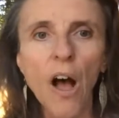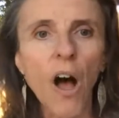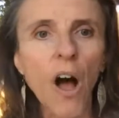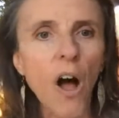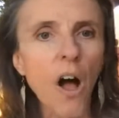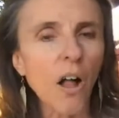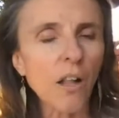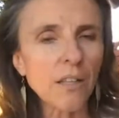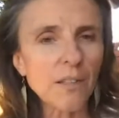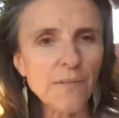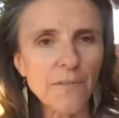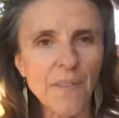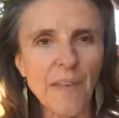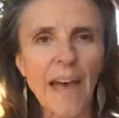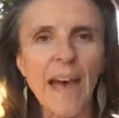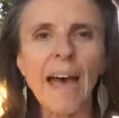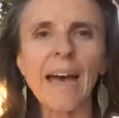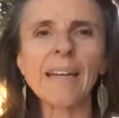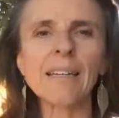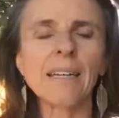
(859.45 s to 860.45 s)
All of
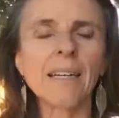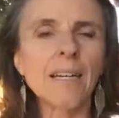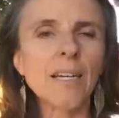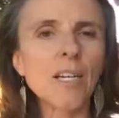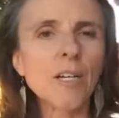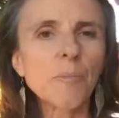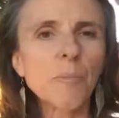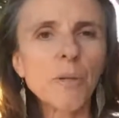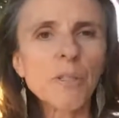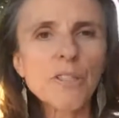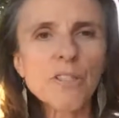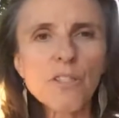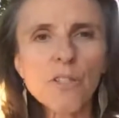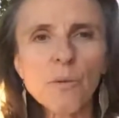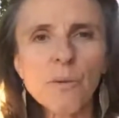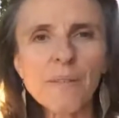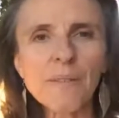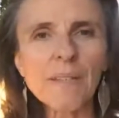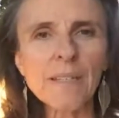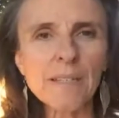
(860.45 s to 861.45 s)
that puts you
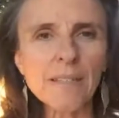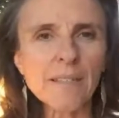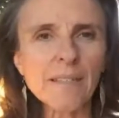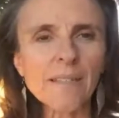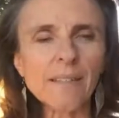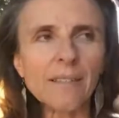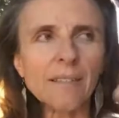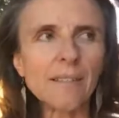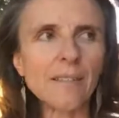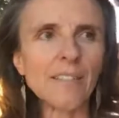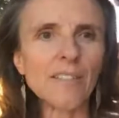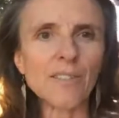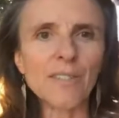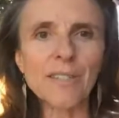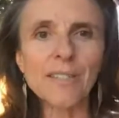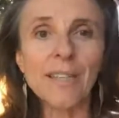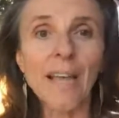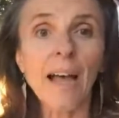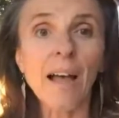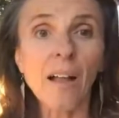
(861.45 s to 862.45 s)
in this
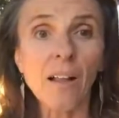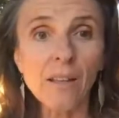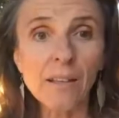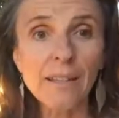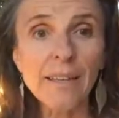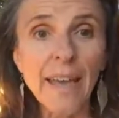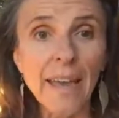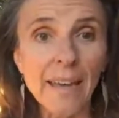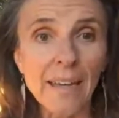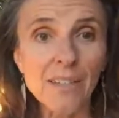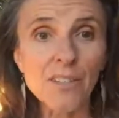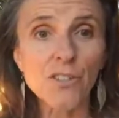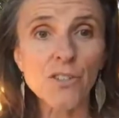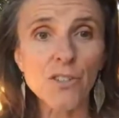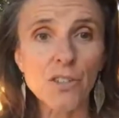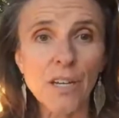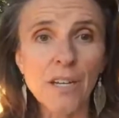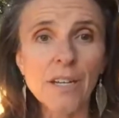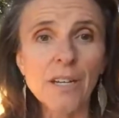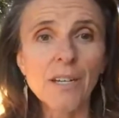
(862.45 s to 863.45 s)
cell
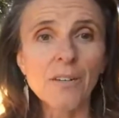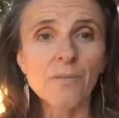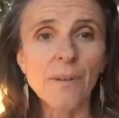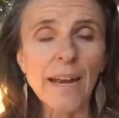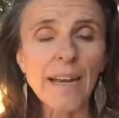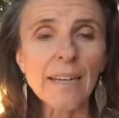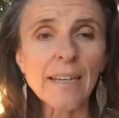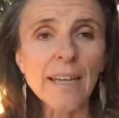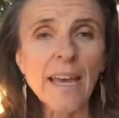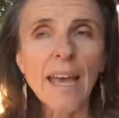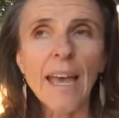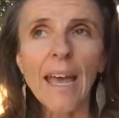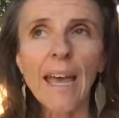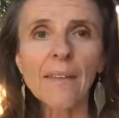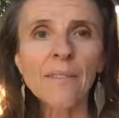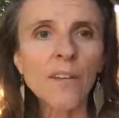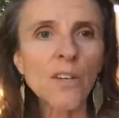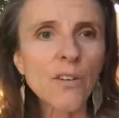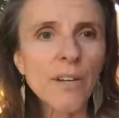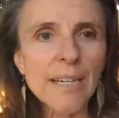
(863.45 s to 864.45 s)
cage, right?
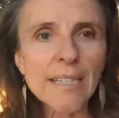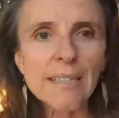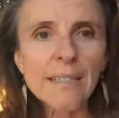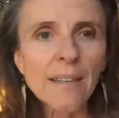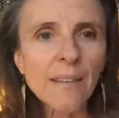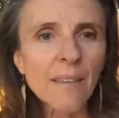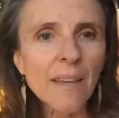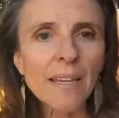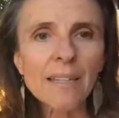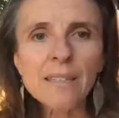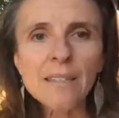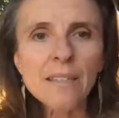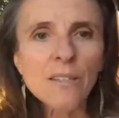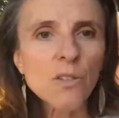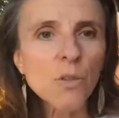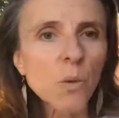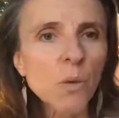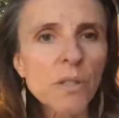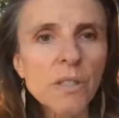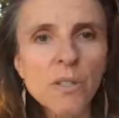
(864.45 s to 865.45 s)
And the crazy thing is the
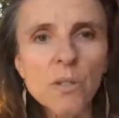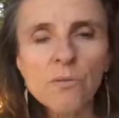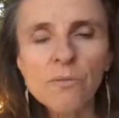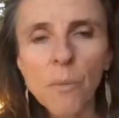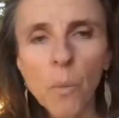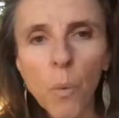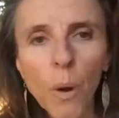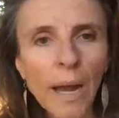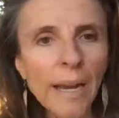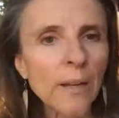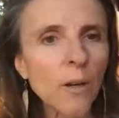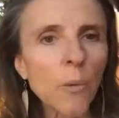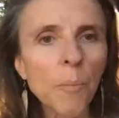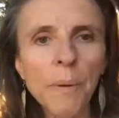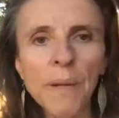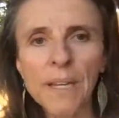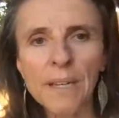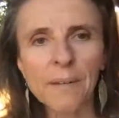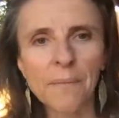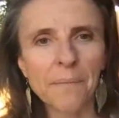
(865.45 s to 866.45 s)
door is wide open.